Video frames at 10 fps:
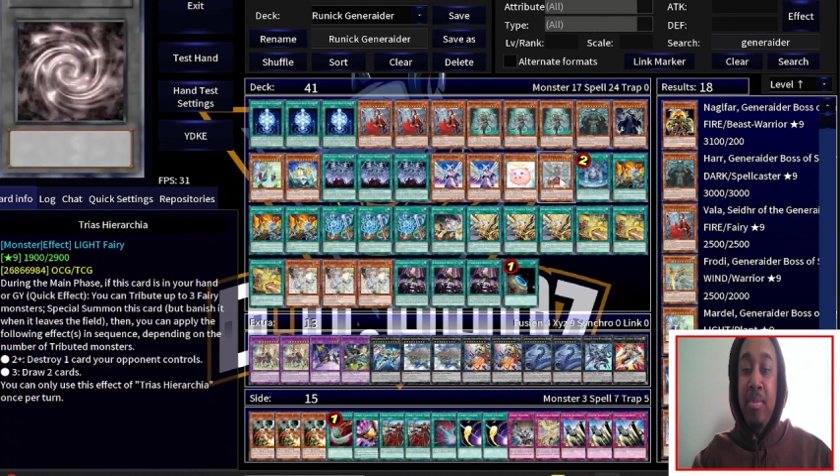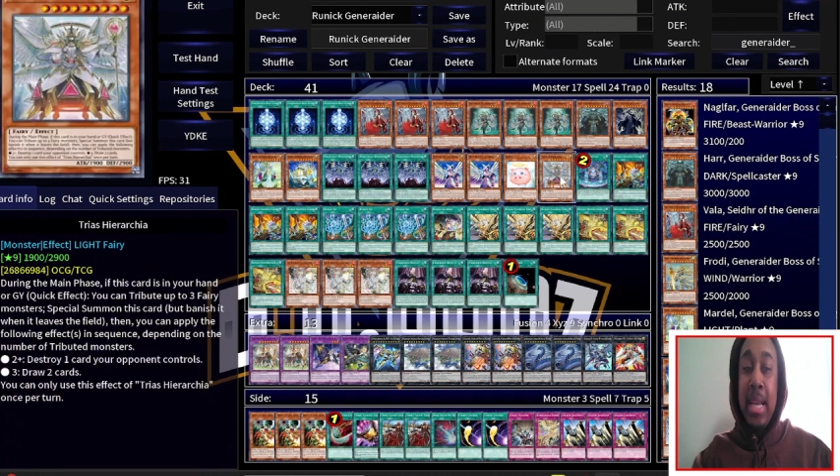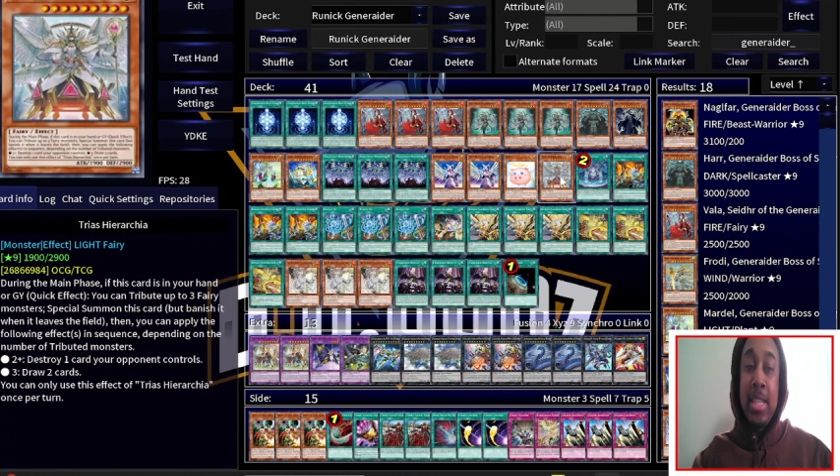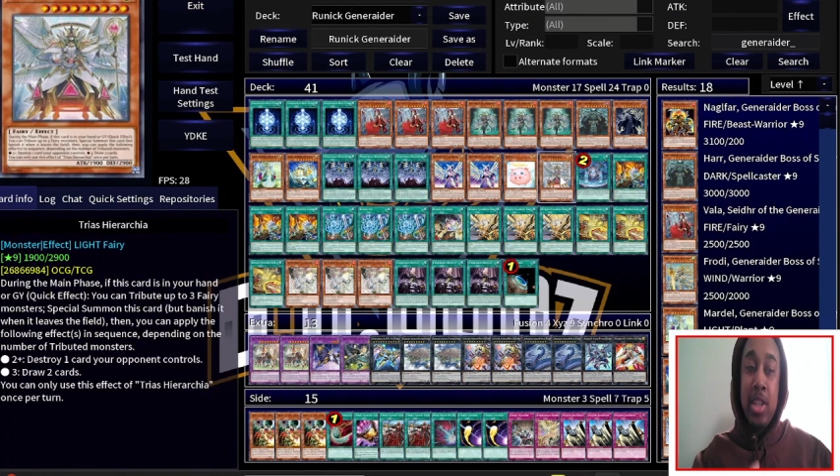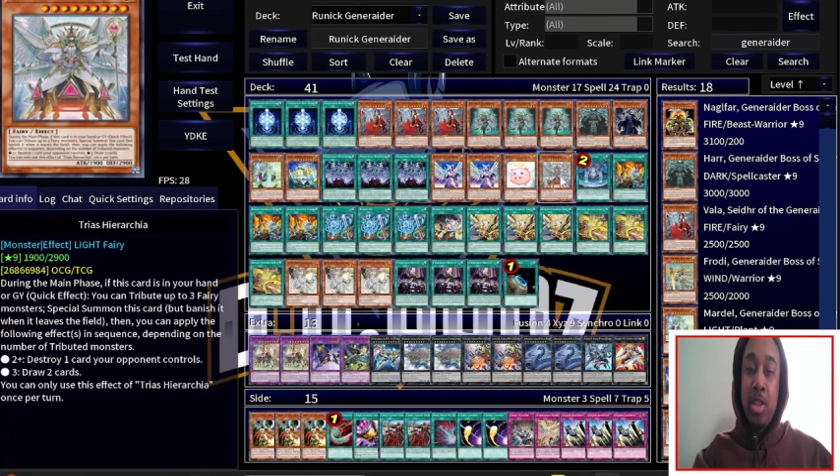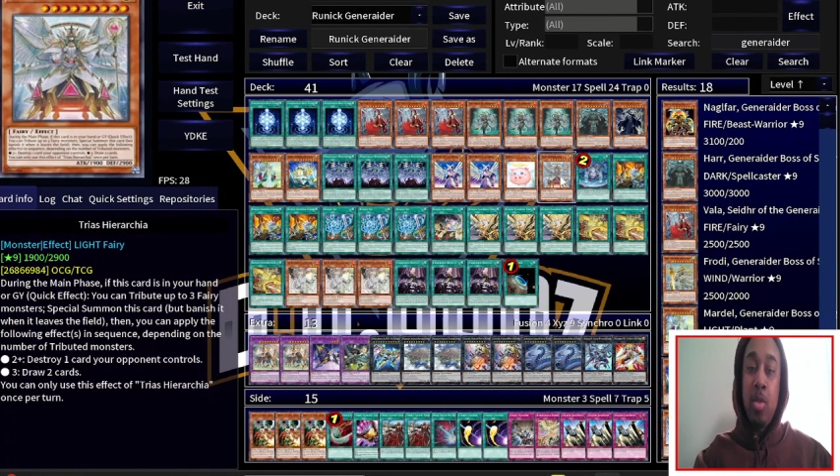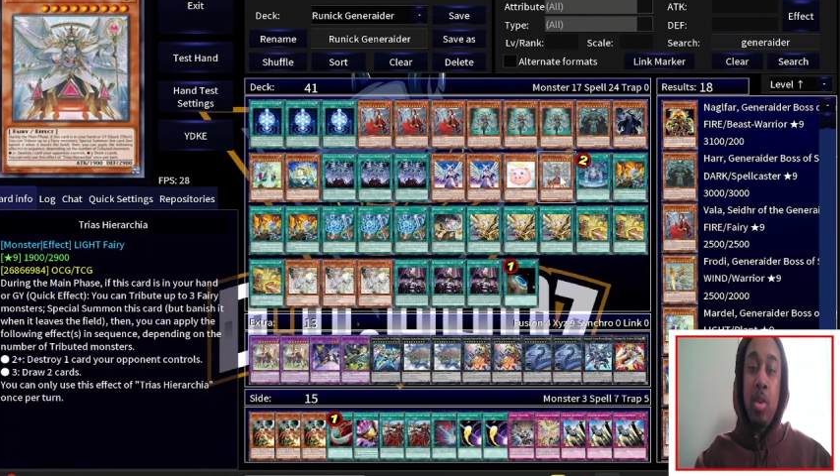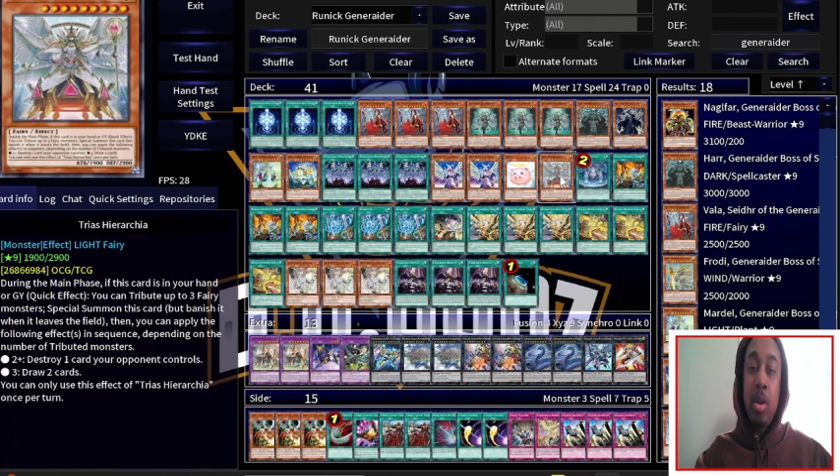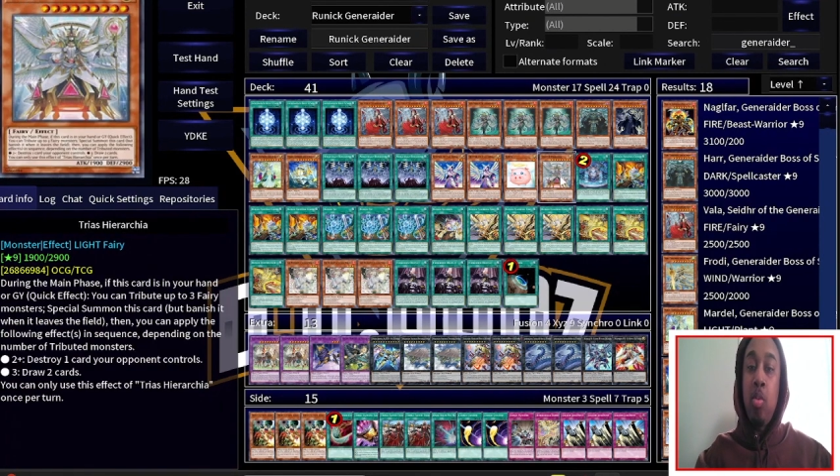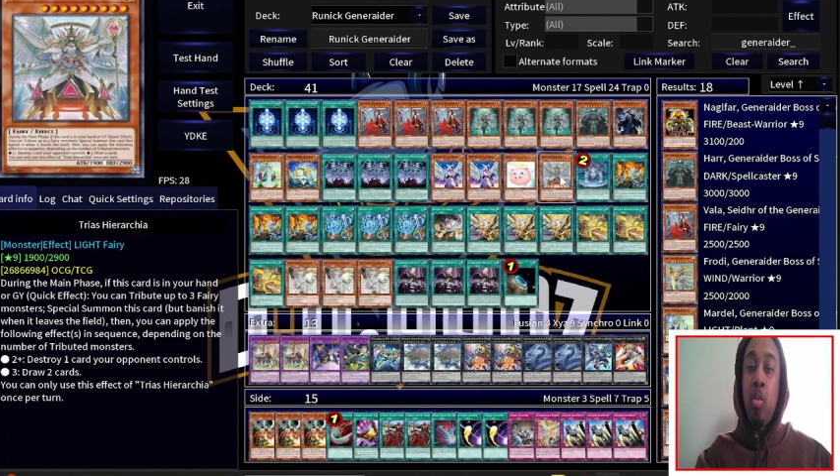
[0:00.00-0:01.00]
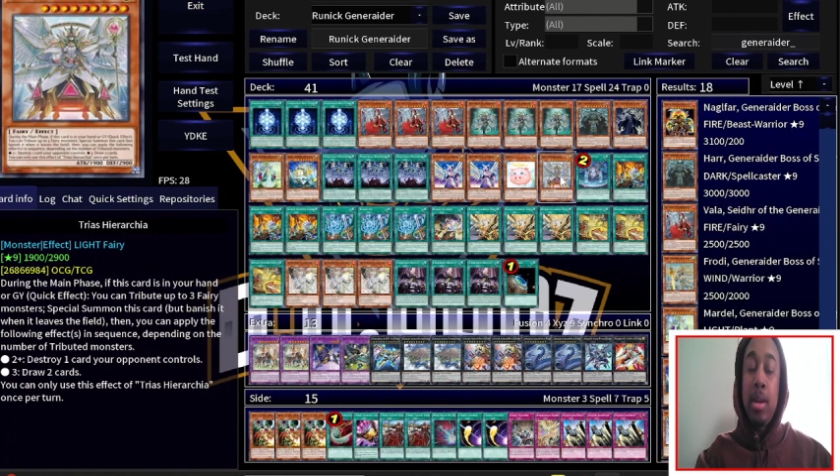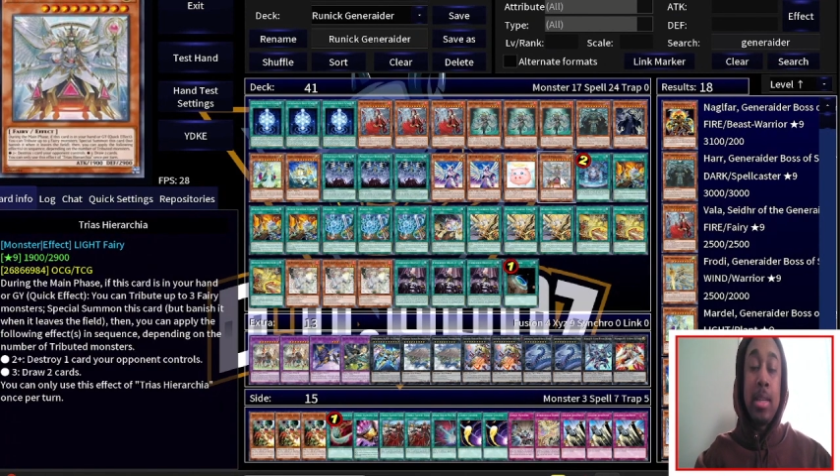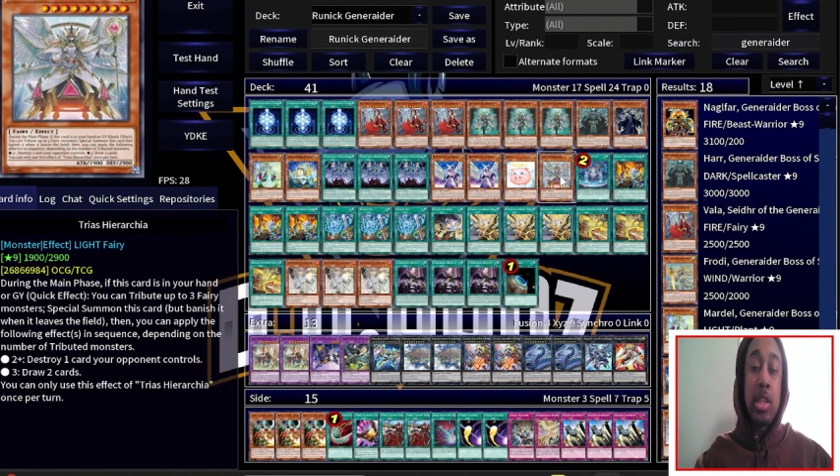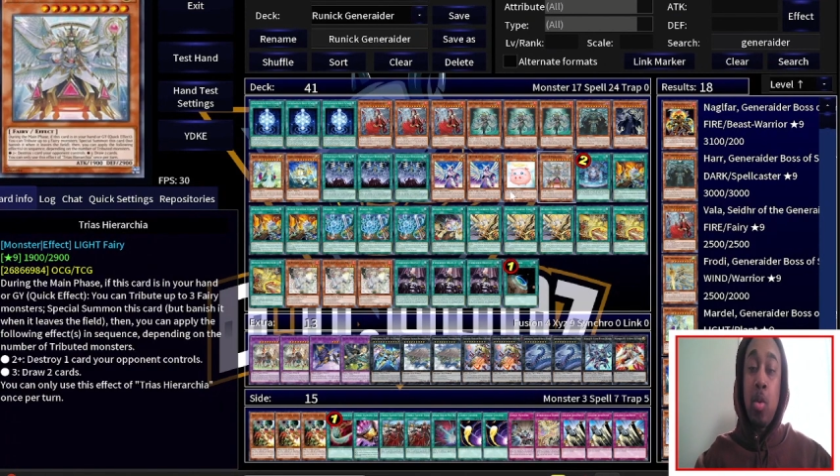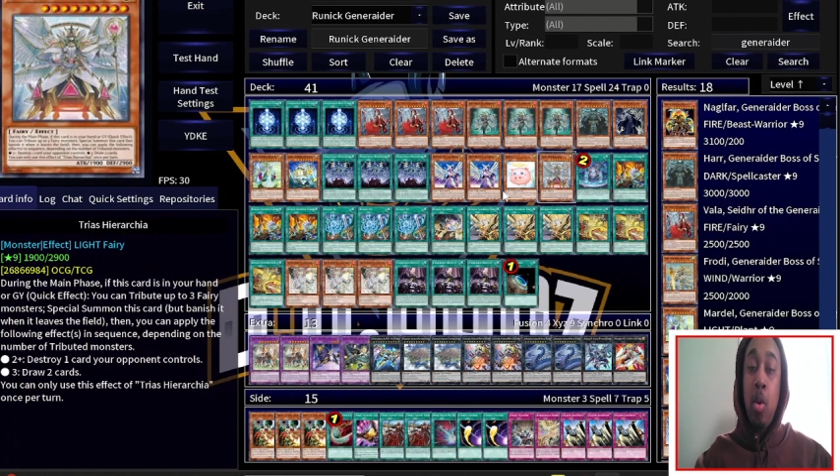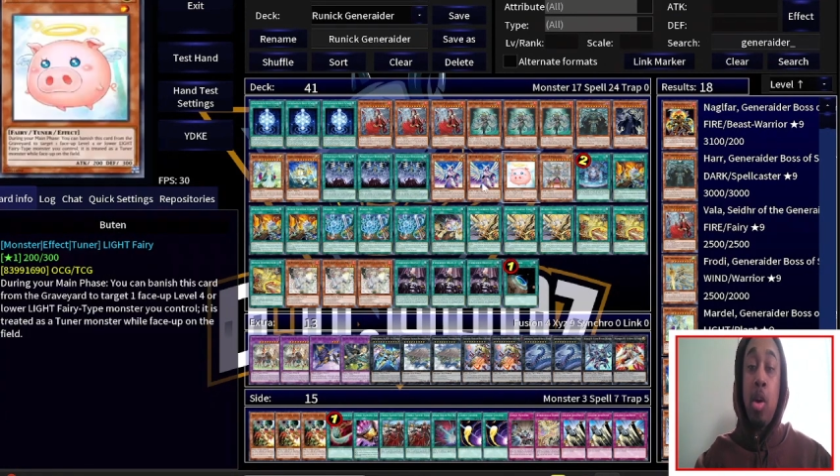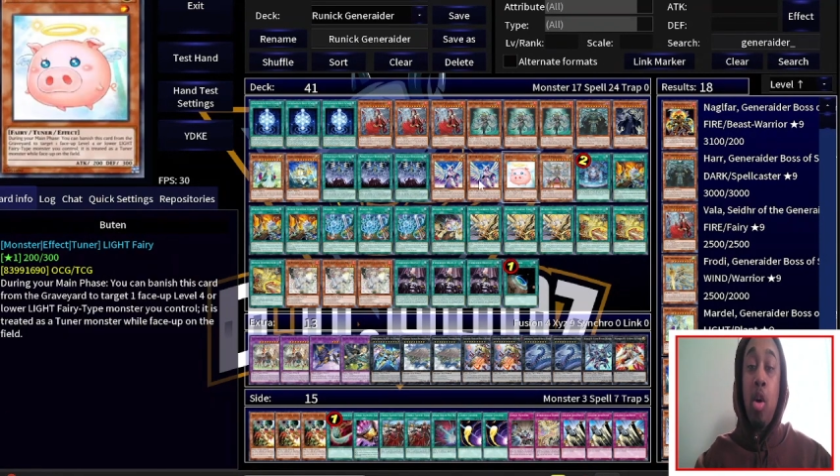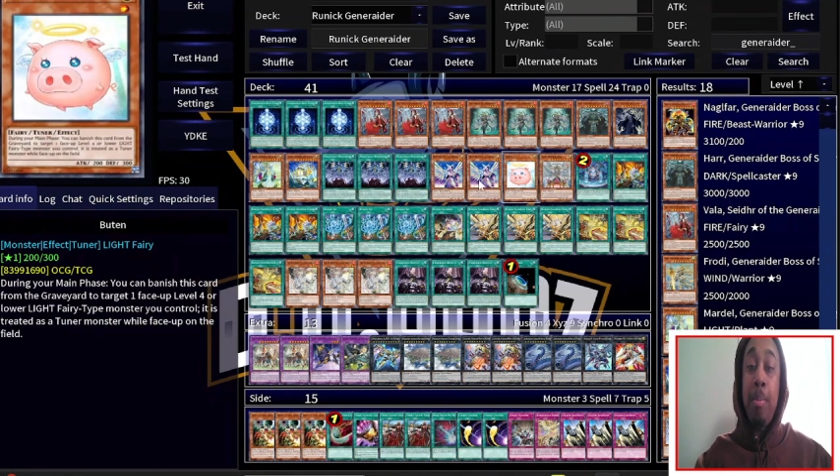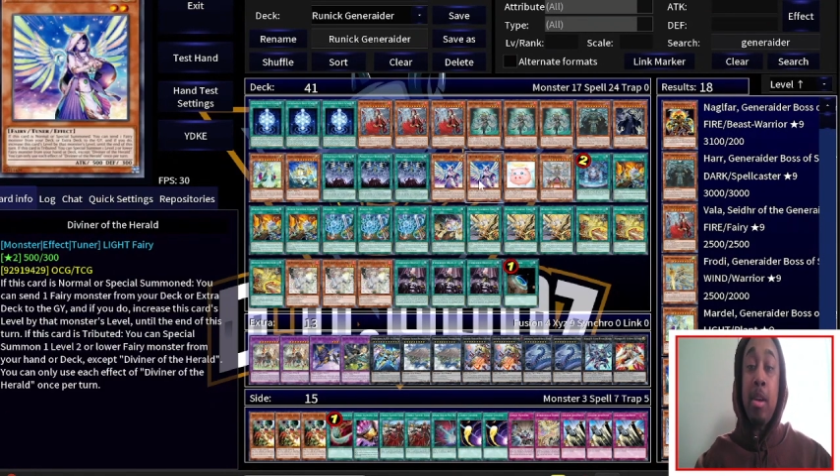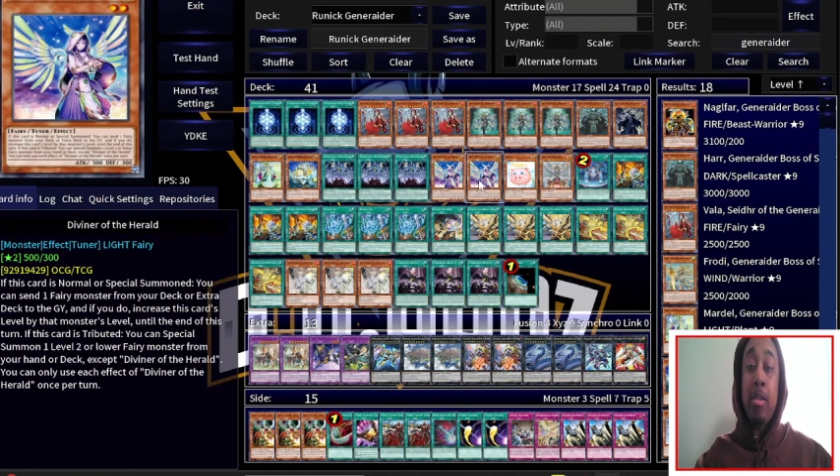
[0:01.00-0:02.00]
It's your tuner. This is the 1
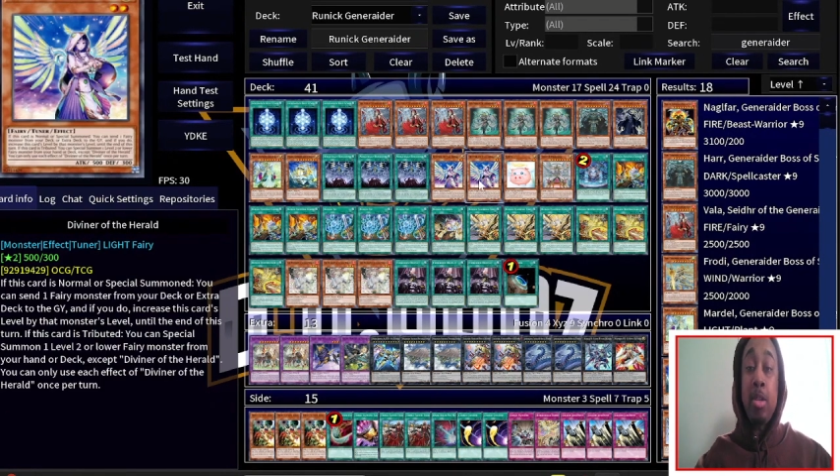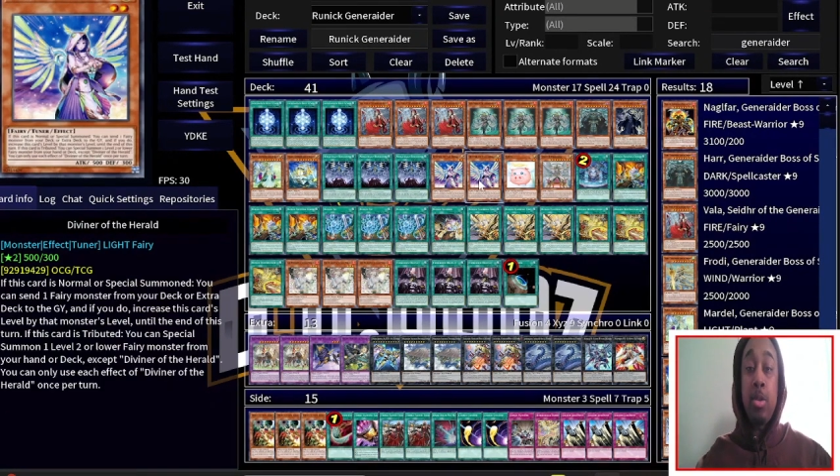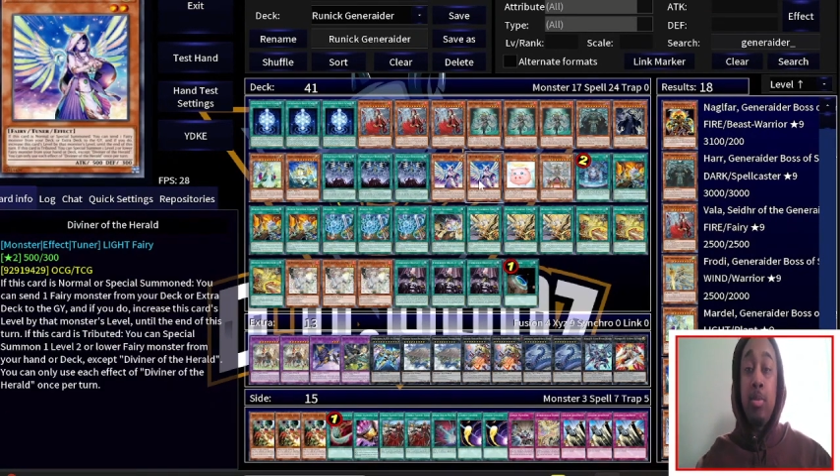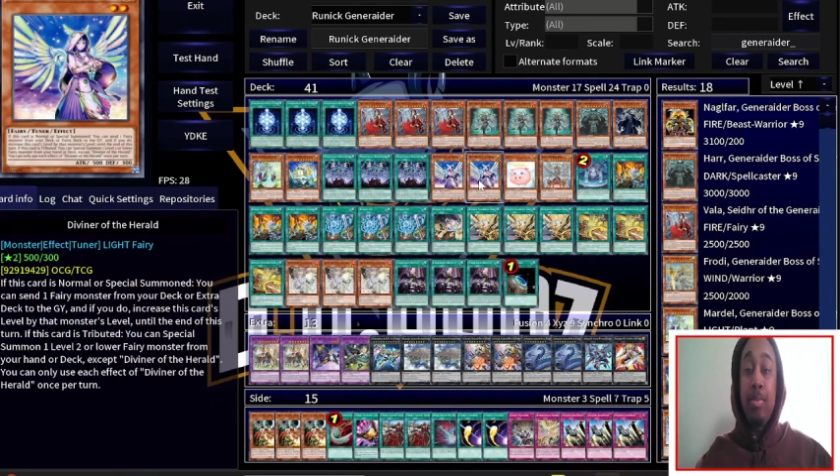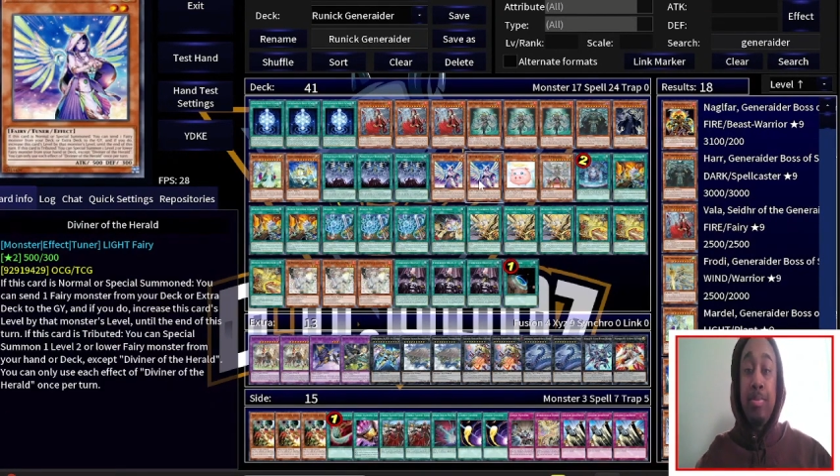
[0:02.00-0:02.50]
card Baron too.